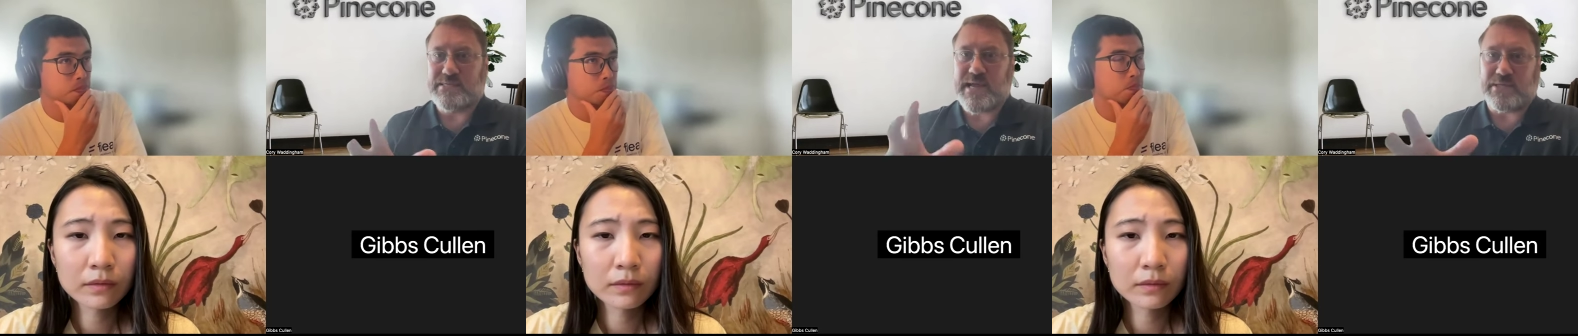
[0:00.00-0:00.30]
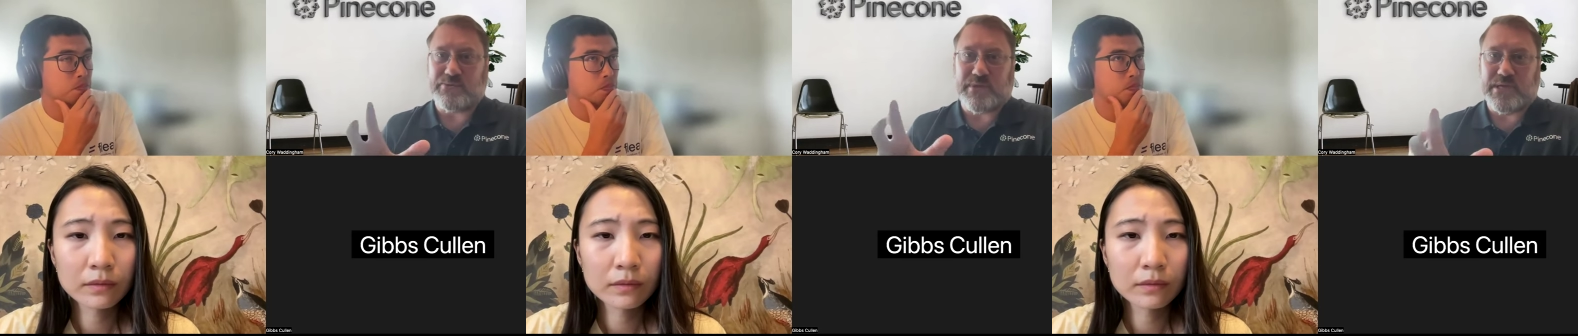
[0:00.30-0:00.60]

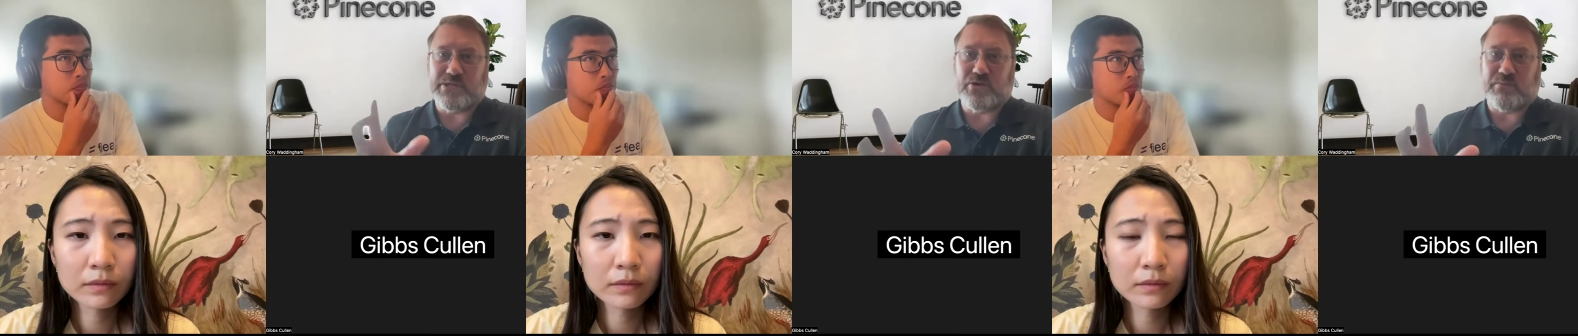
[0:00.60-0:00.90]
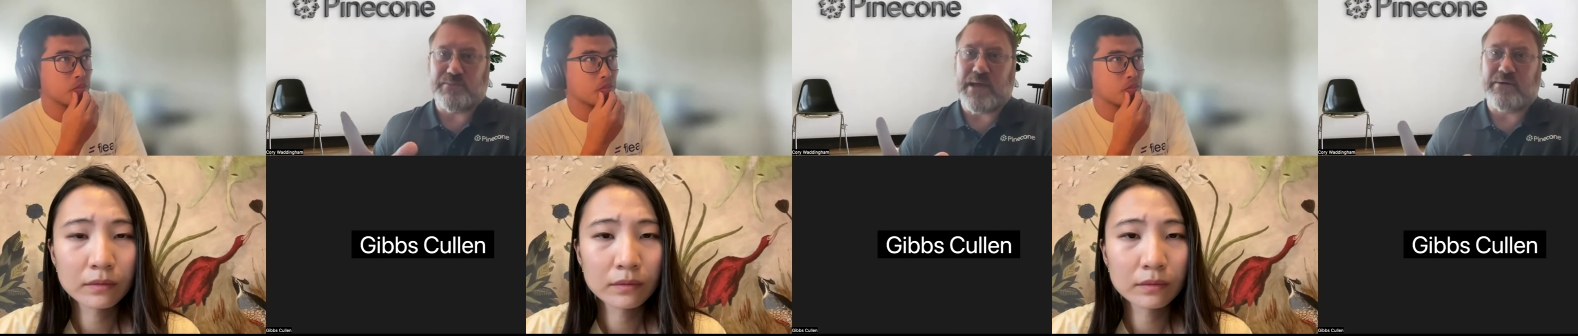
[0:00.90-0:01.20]
Speaker 1: stats within a
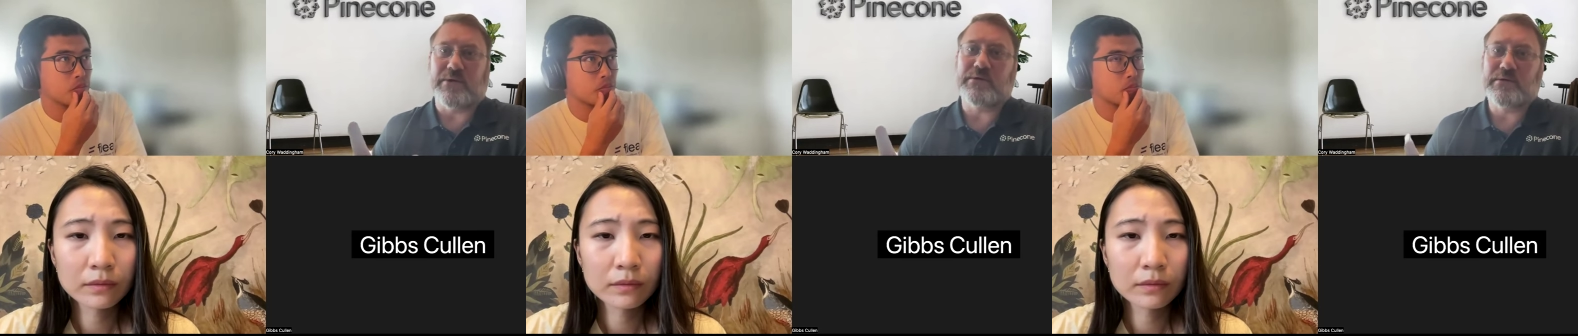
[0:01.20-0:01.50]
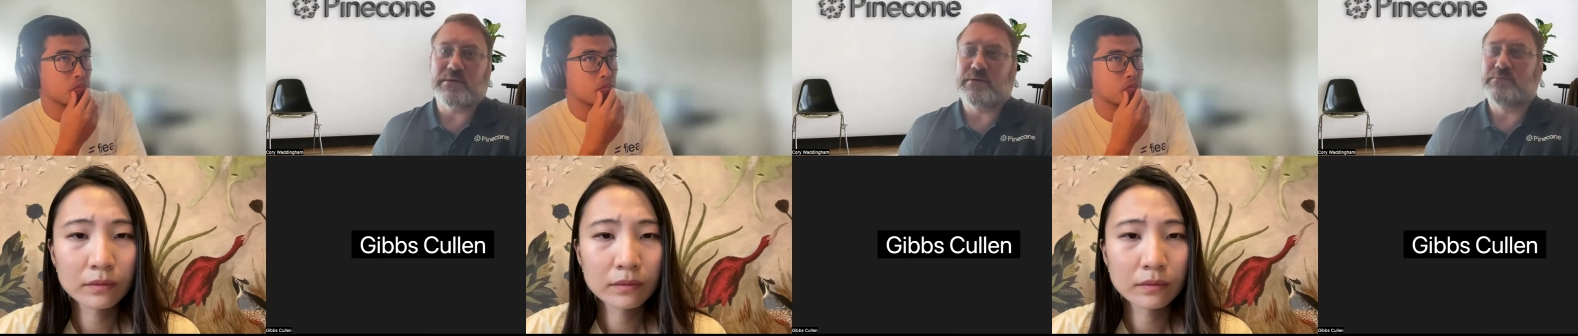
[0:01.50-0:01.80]
certain bound
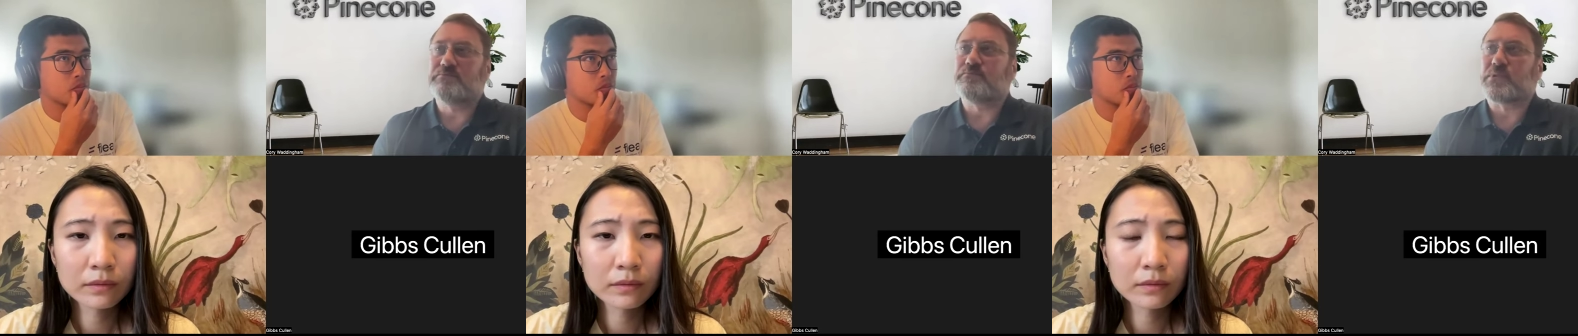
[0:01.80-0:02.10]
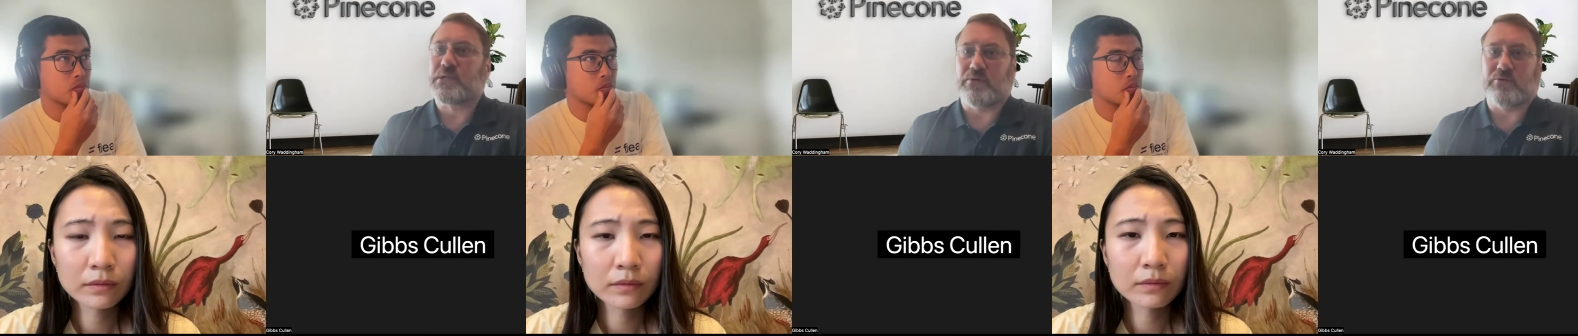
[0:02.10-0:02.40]

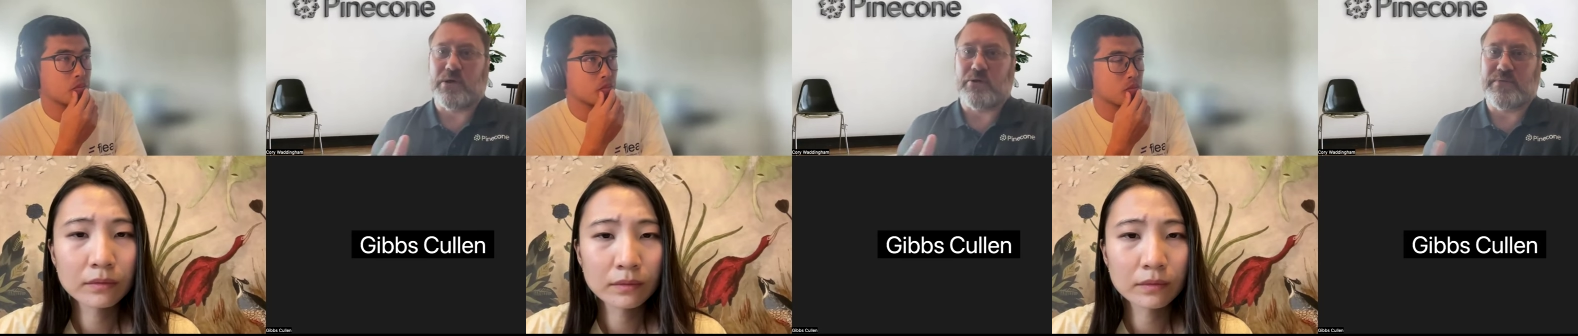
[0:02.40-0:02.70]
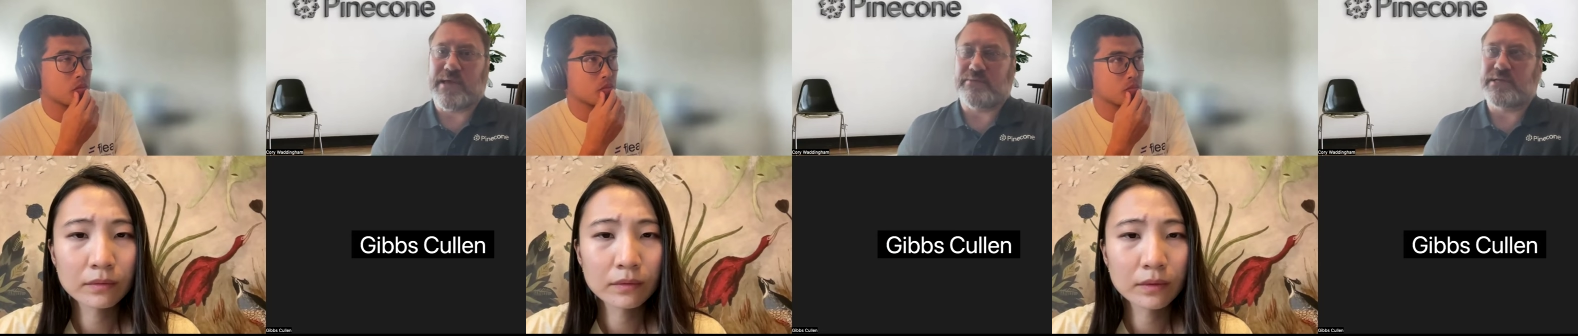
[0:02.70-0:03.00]
you know,
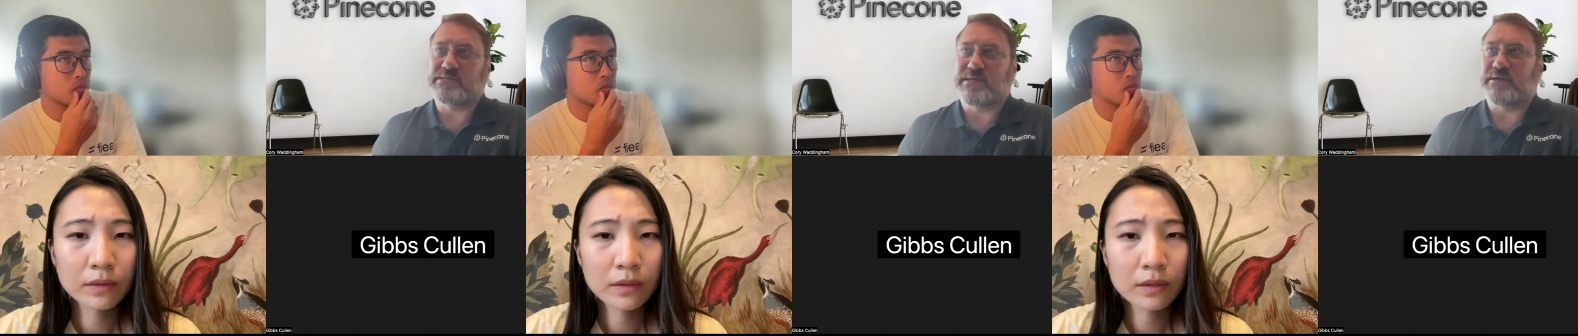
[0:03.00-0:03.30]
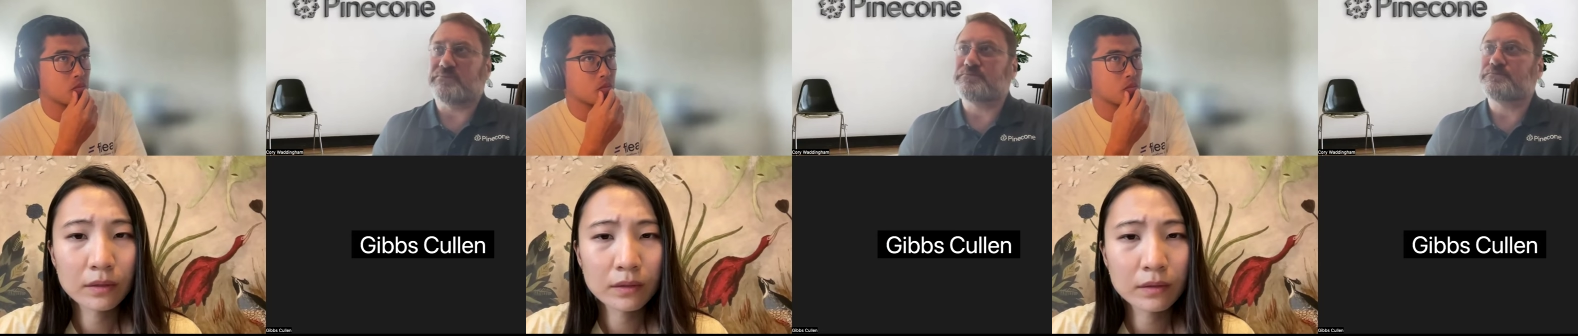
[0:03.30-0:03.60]
greater than, less
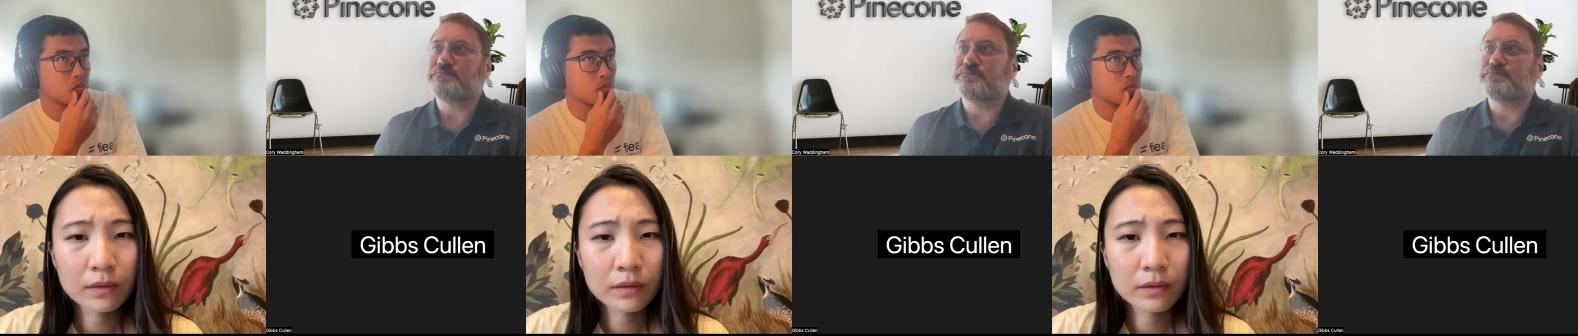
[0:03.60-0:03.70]
than.